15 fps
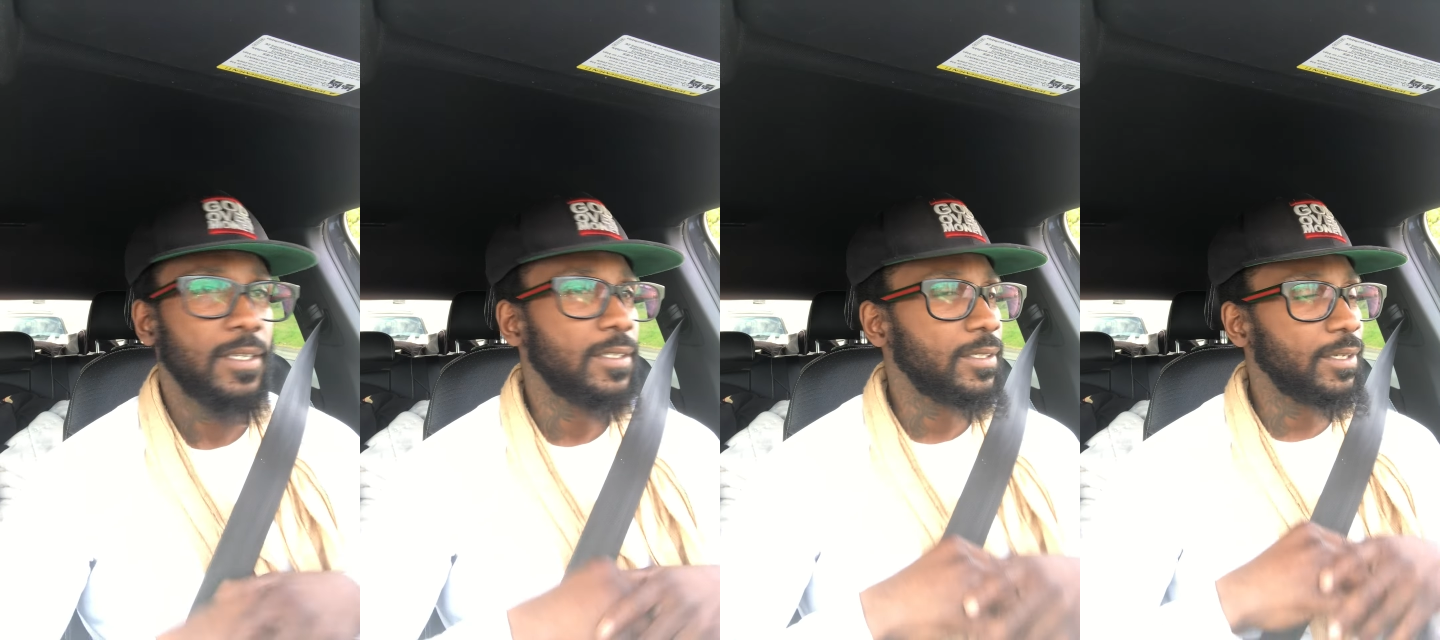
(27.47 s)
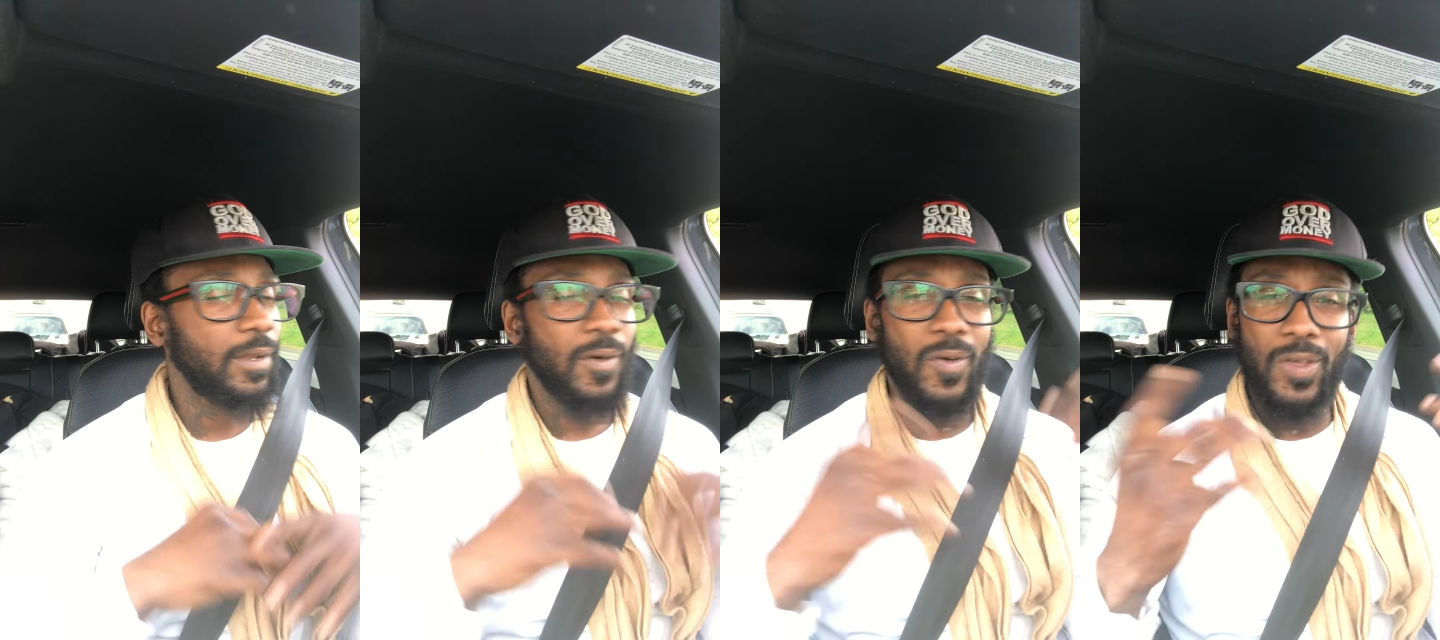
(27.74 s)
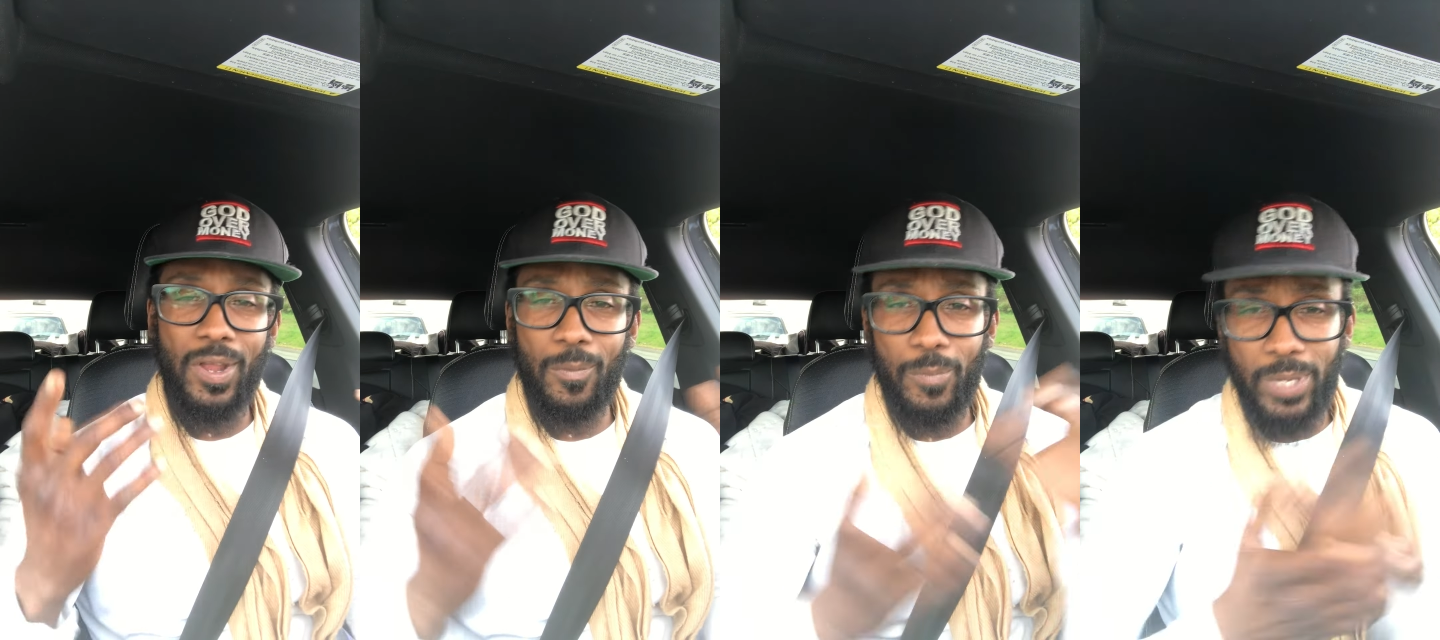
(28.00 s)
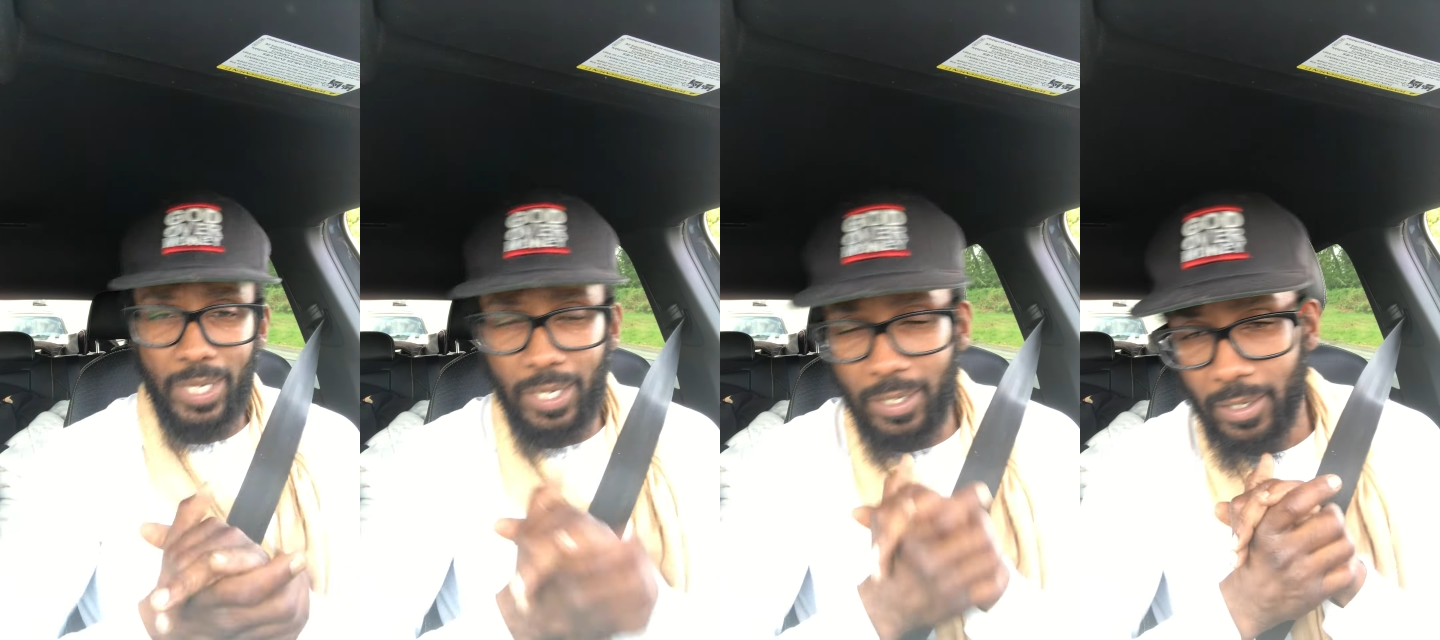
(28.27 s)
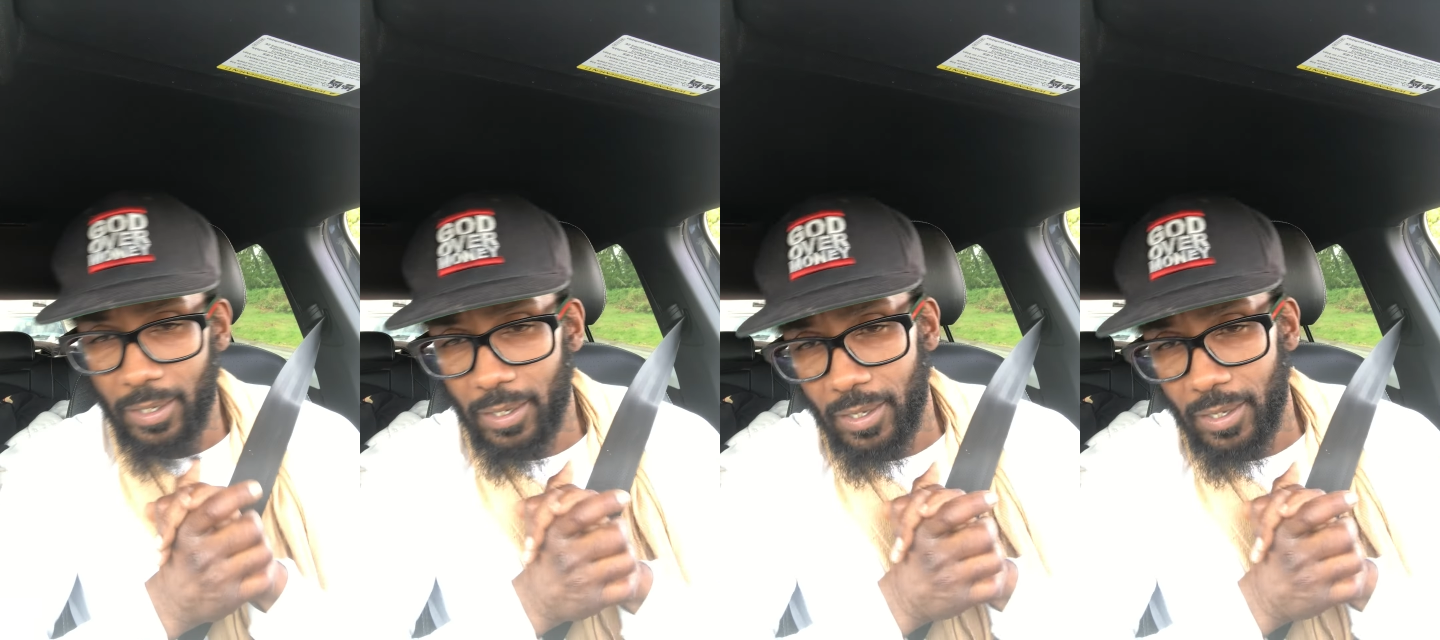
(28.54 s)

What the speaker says: You know what I mean?